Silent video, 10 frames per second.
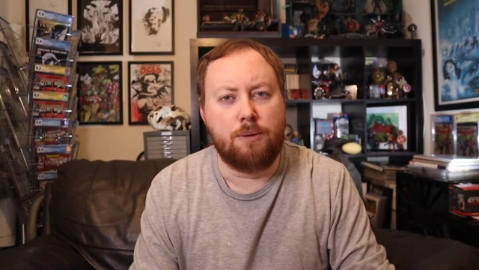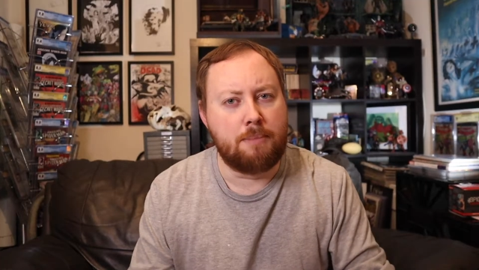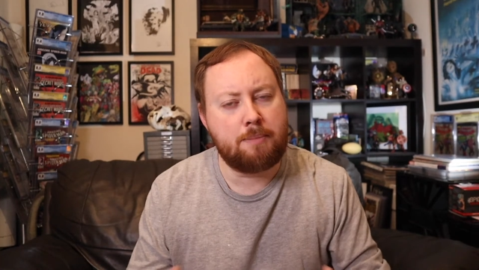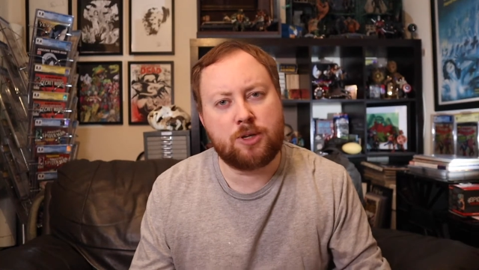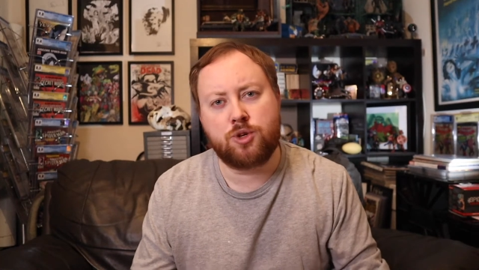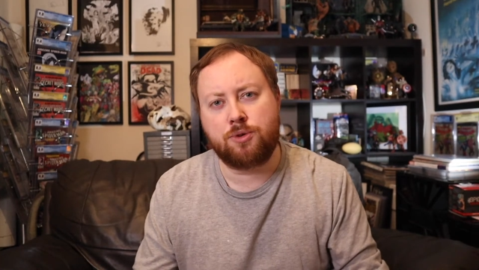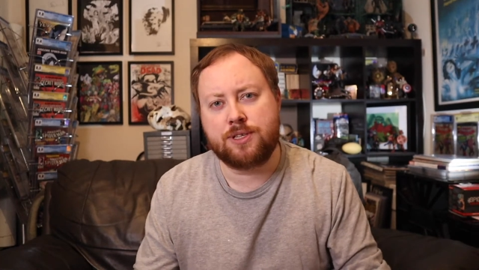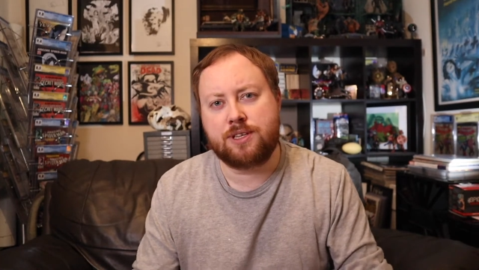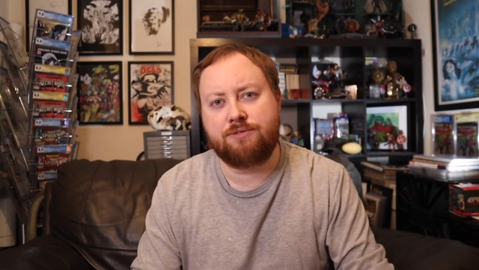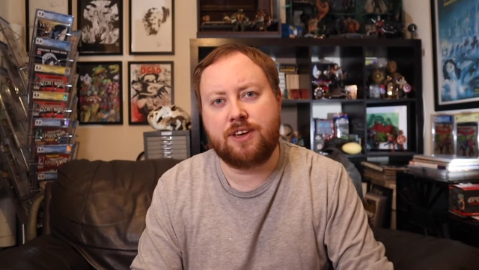Mummator is
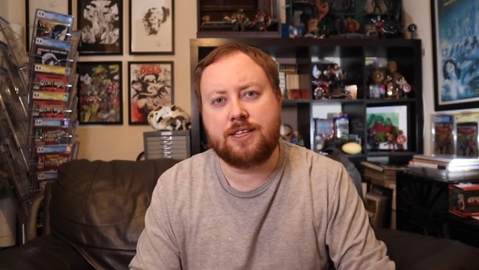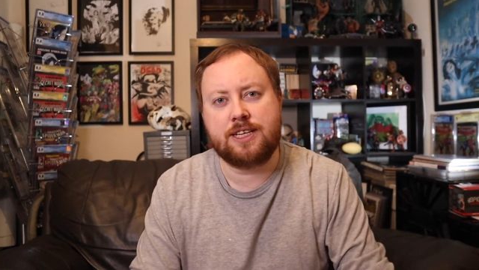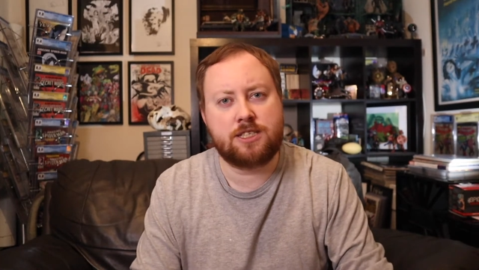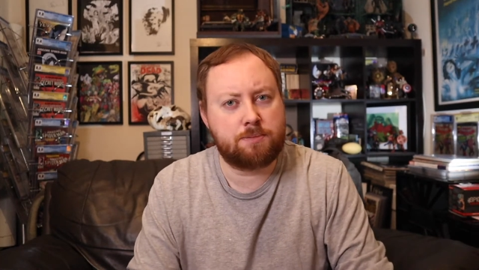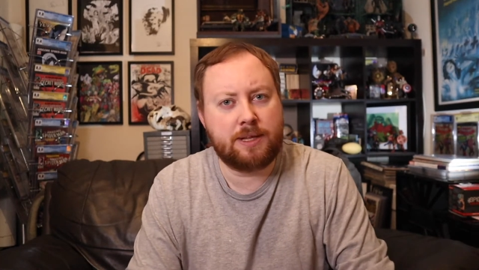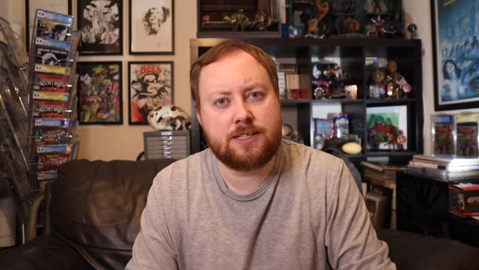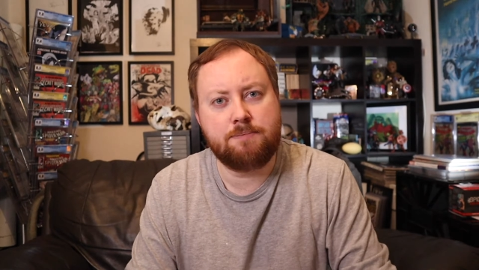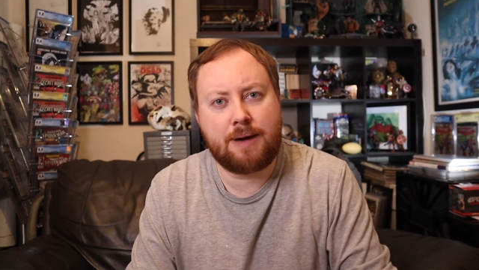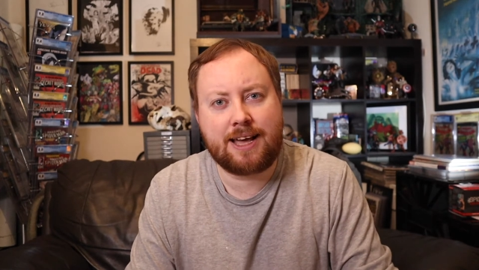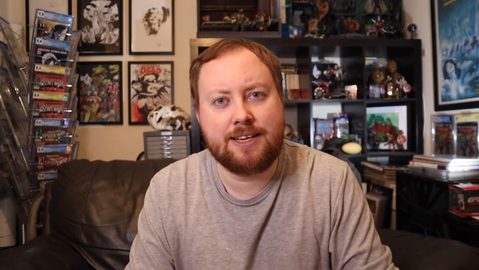defeated, splitting
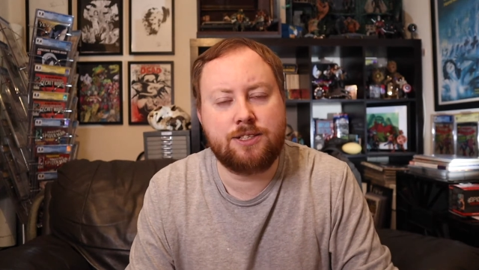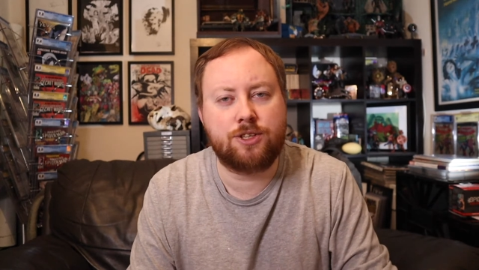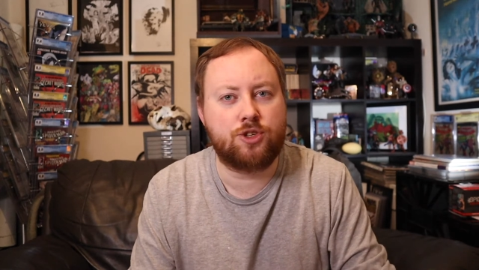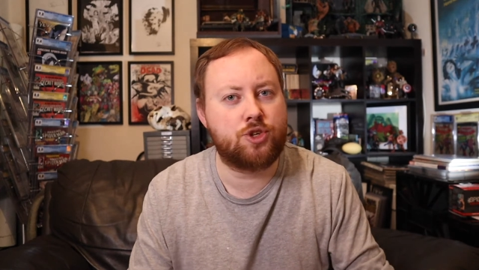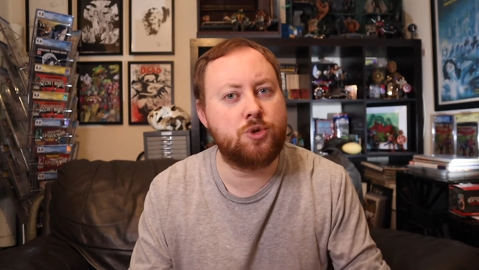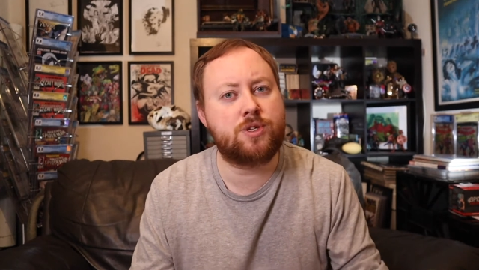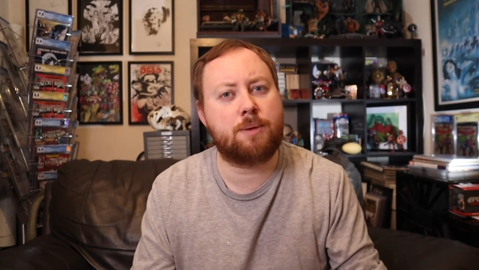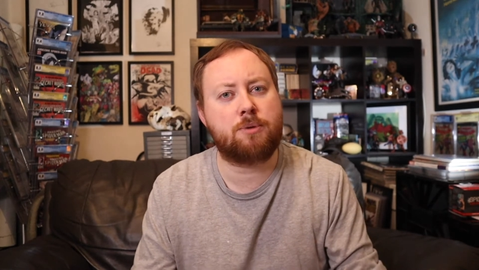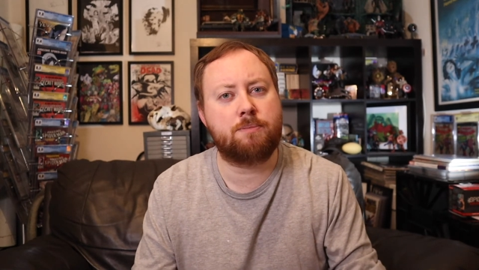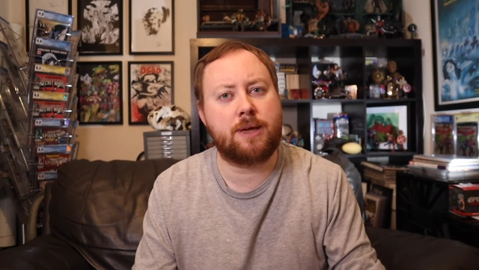back into the two
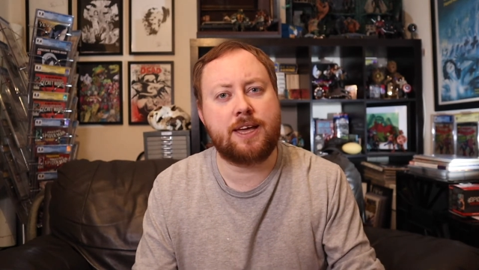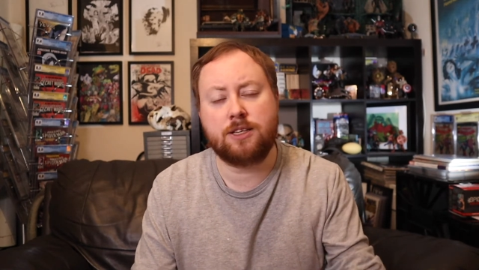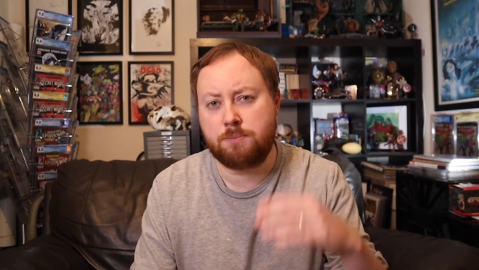separate beings,